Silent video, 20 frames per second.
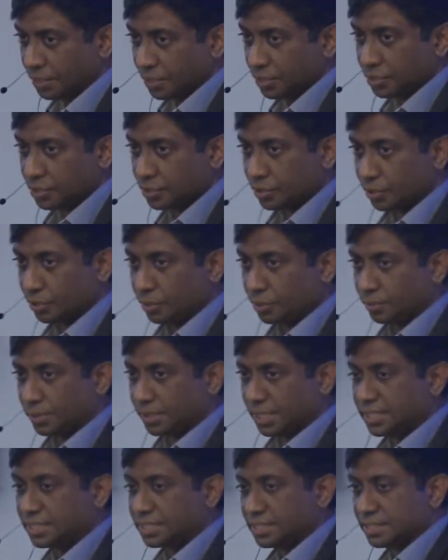So
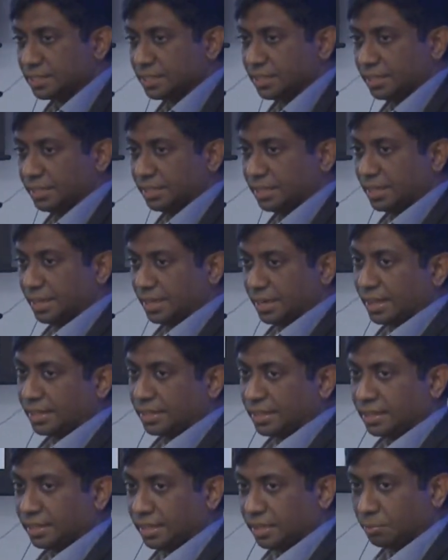that's
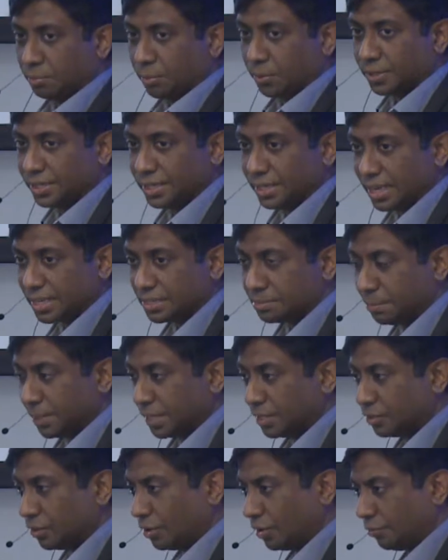another important
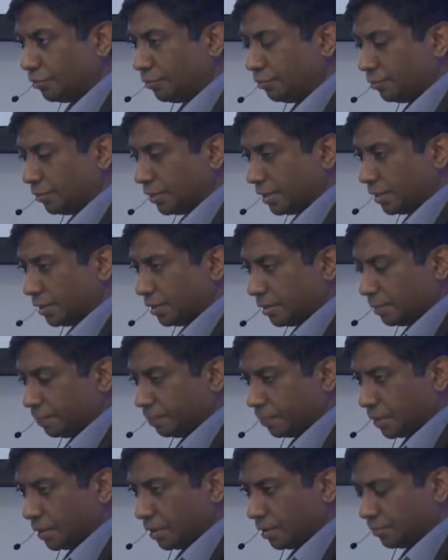aspect
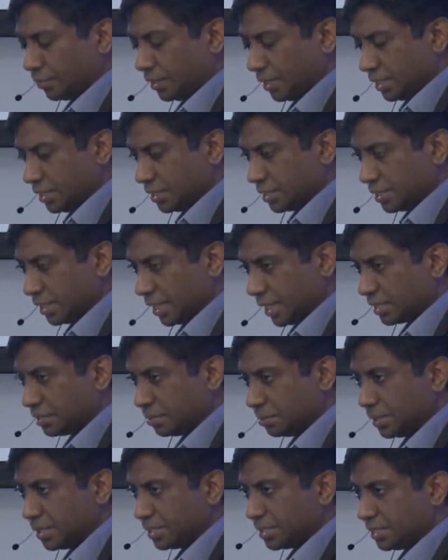of these
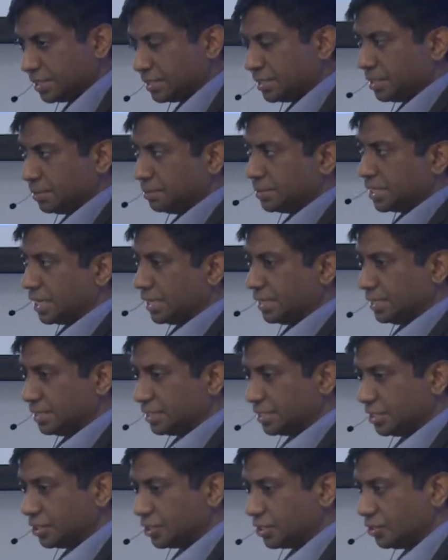expert systems and
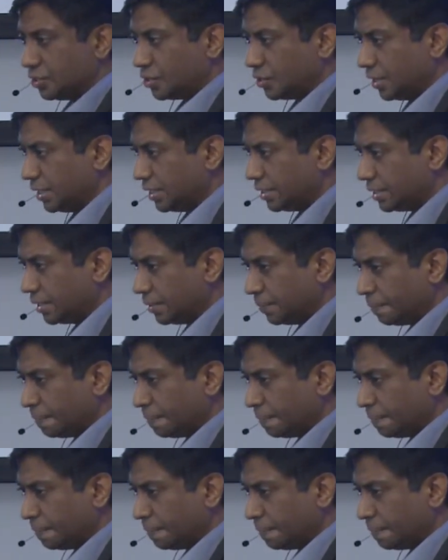decision trees.